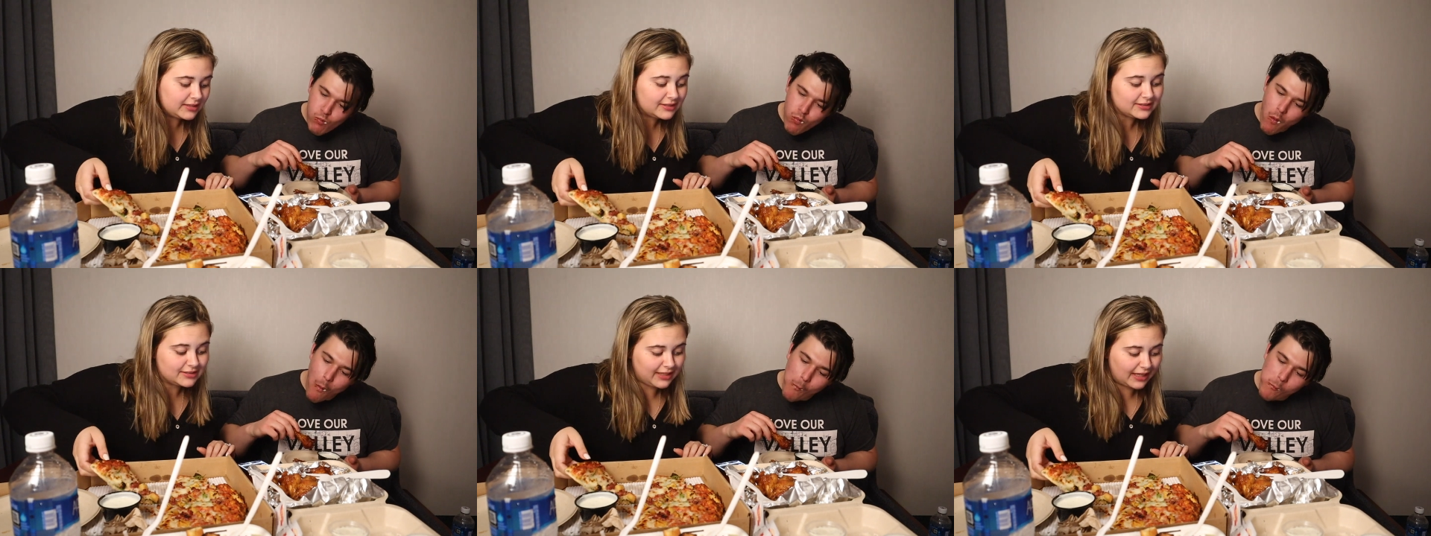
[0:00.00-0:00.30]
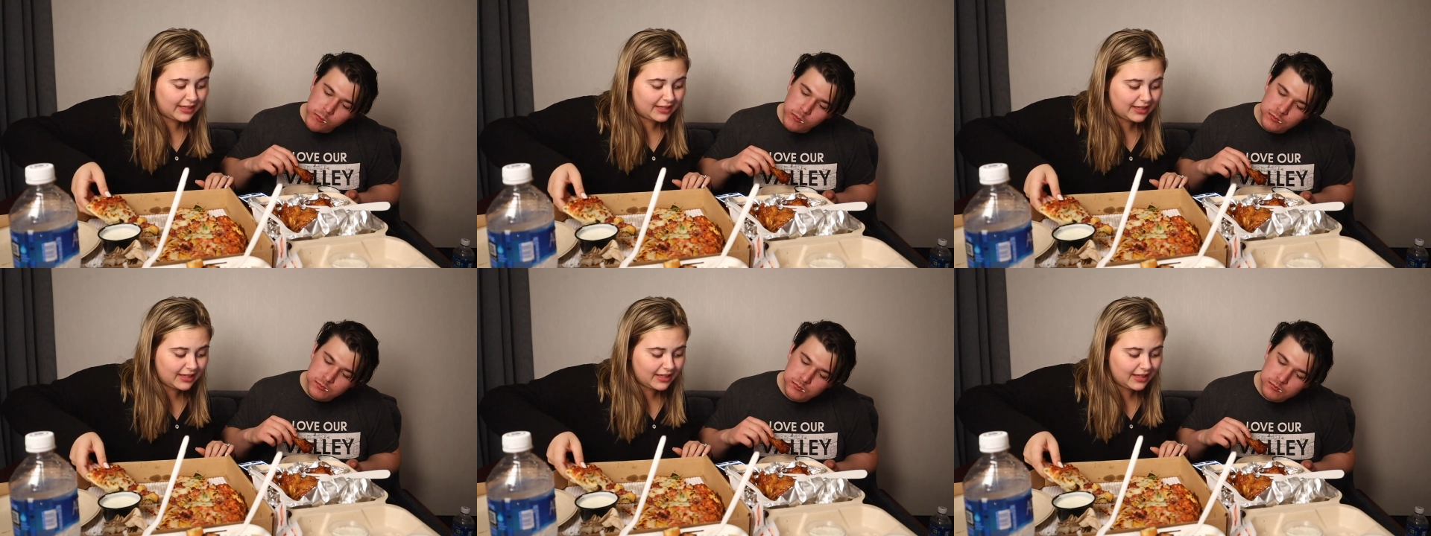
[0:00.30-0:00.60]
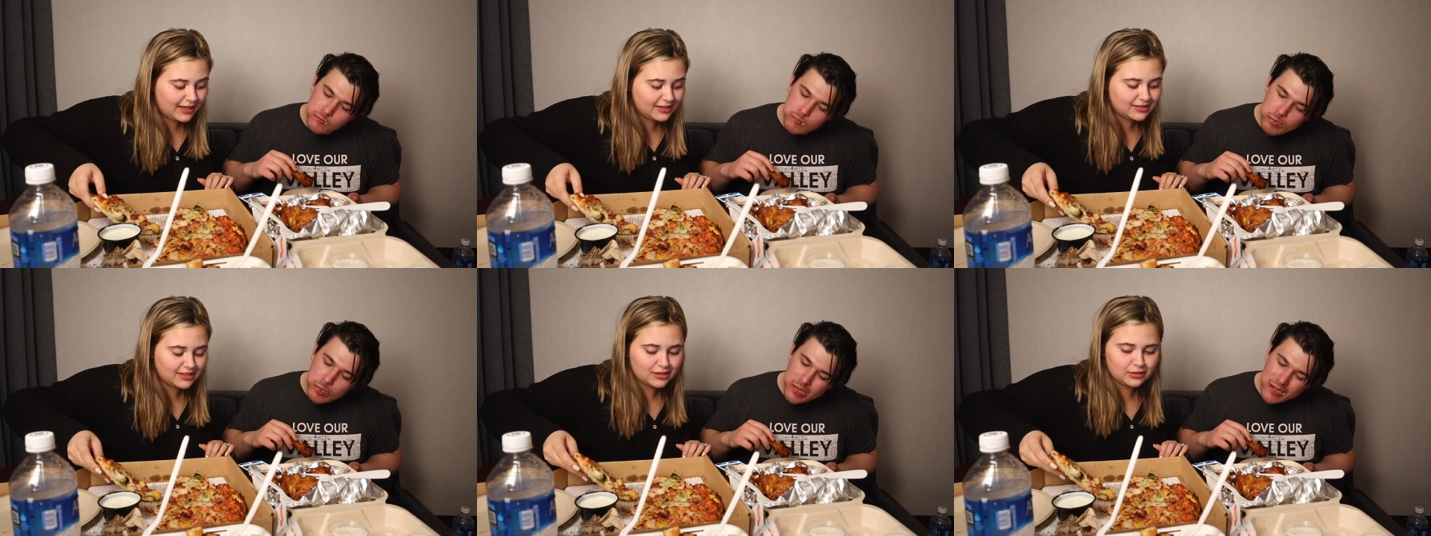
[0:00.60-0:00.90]

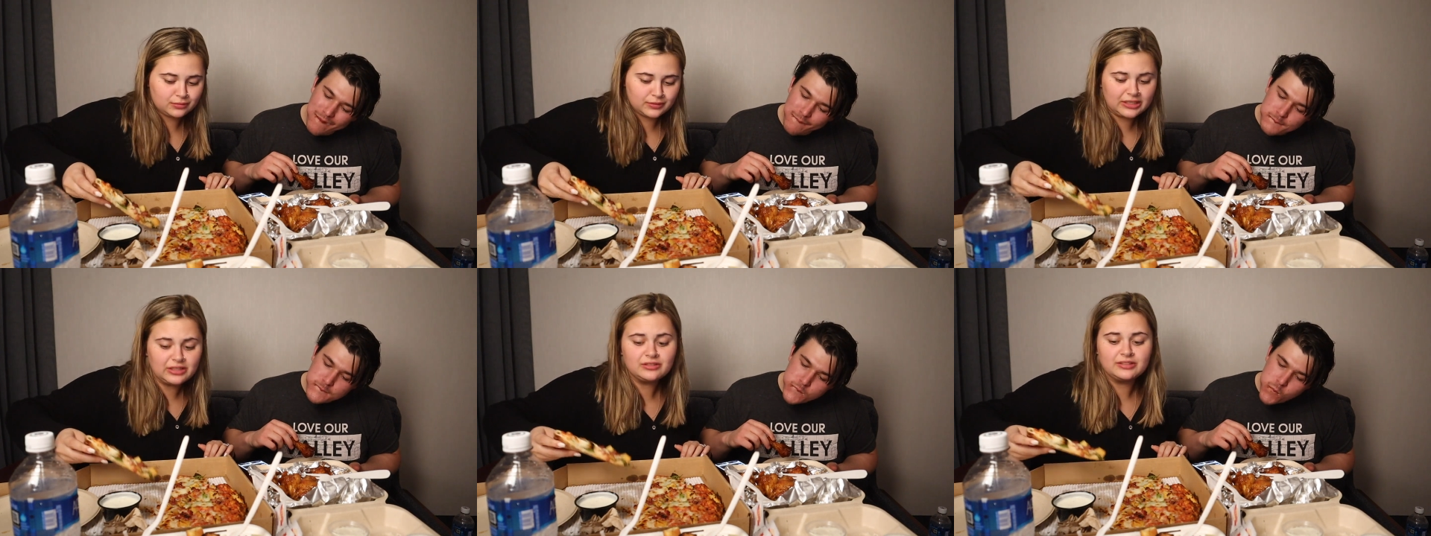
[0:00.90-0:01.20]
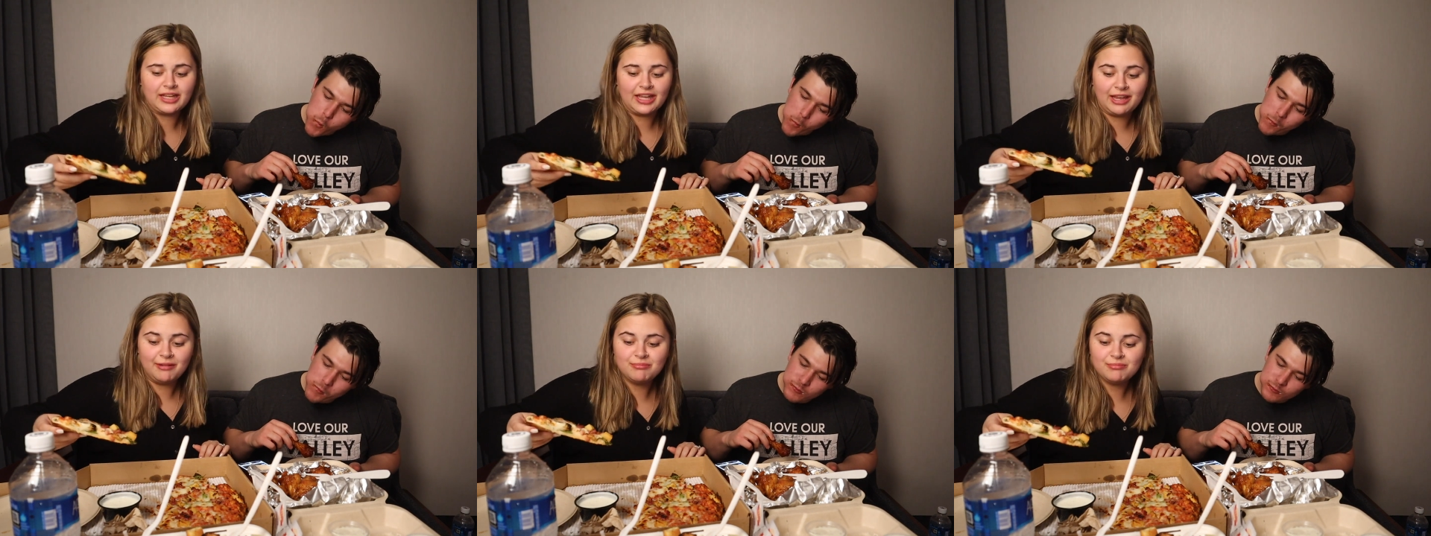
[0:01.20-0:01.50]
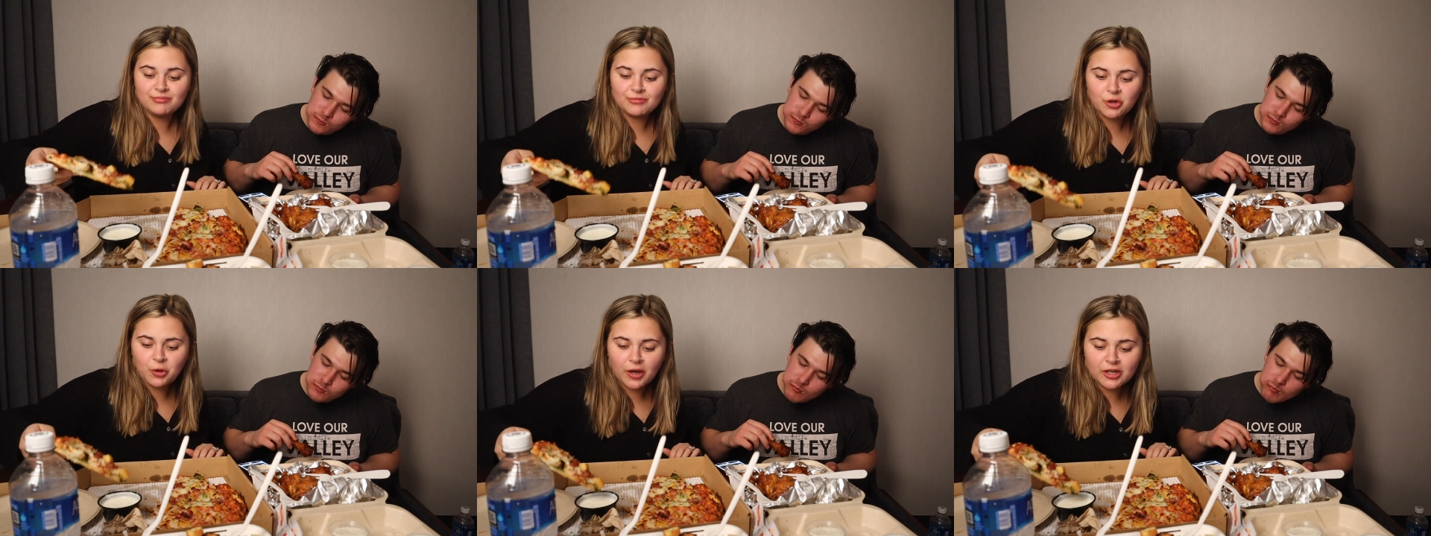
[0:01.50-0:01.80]
Speaker 1: Psyche is his real
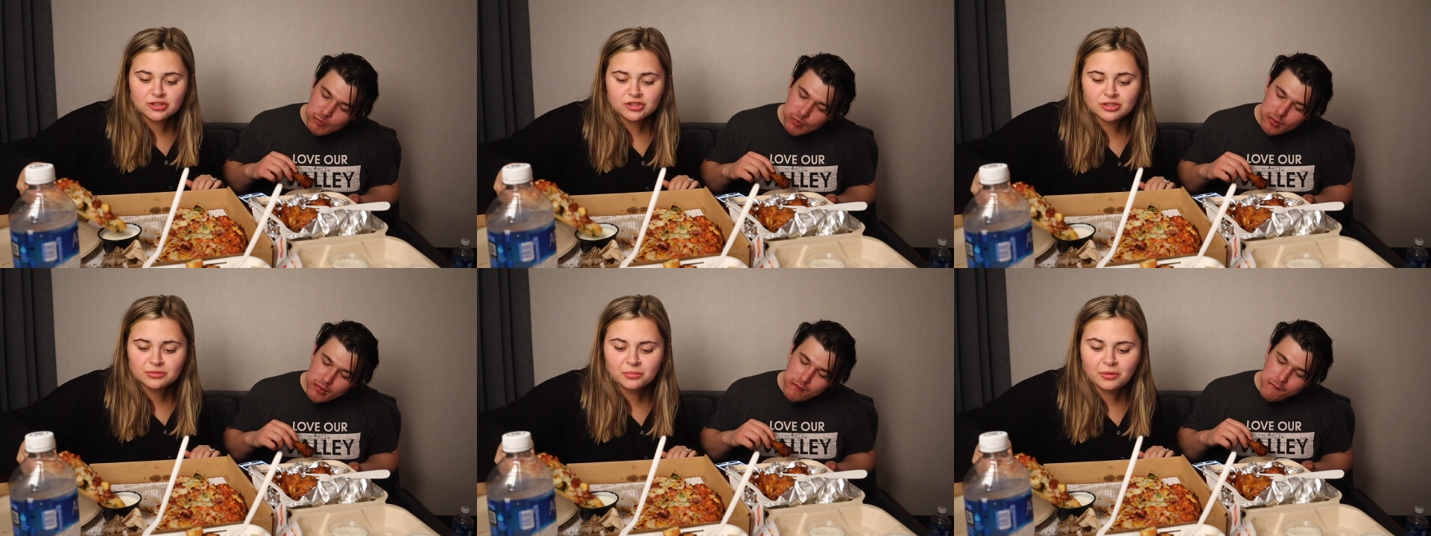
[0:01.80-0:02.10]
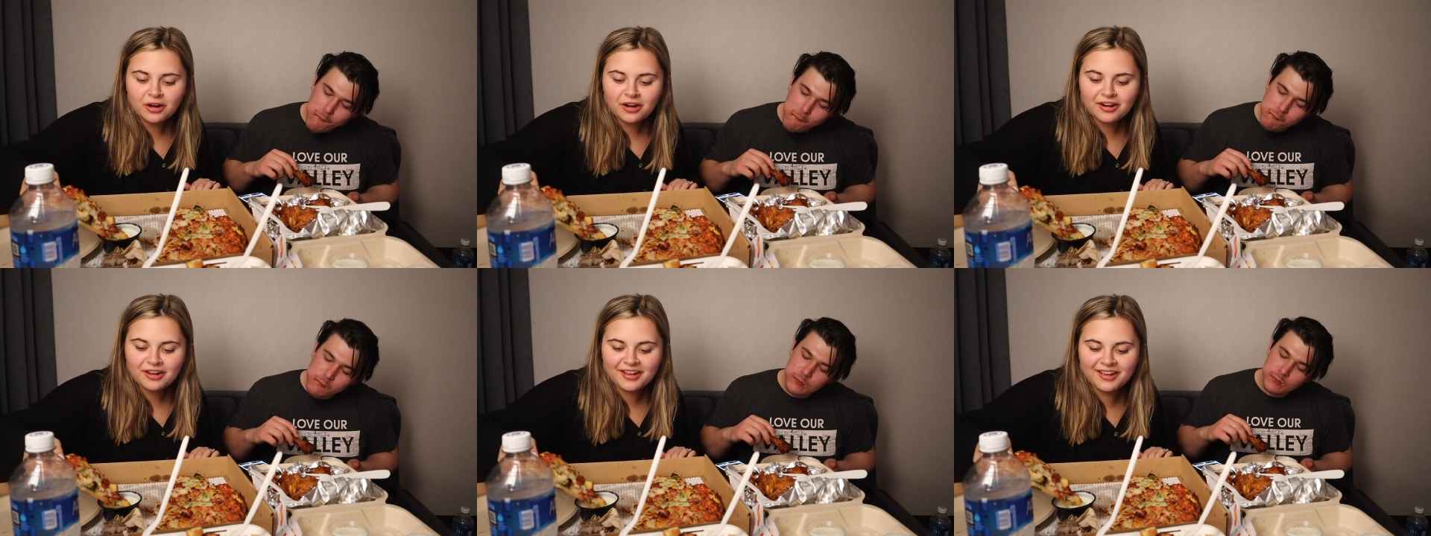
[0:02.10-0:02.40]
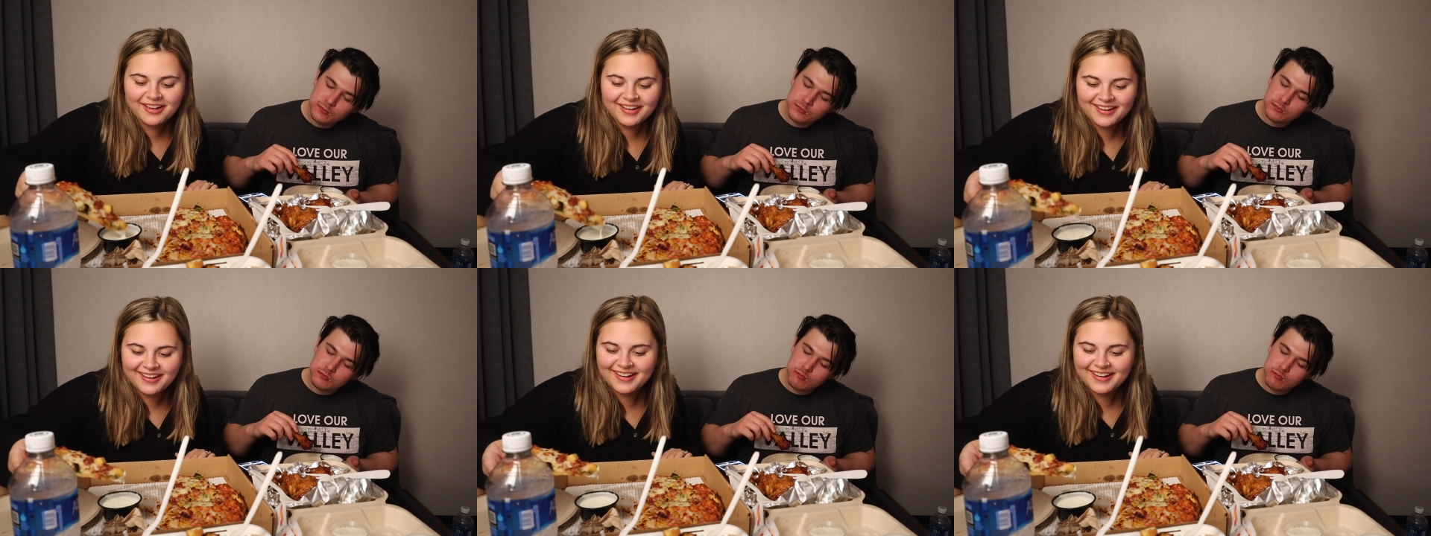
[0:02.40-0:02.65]
name? Question mark.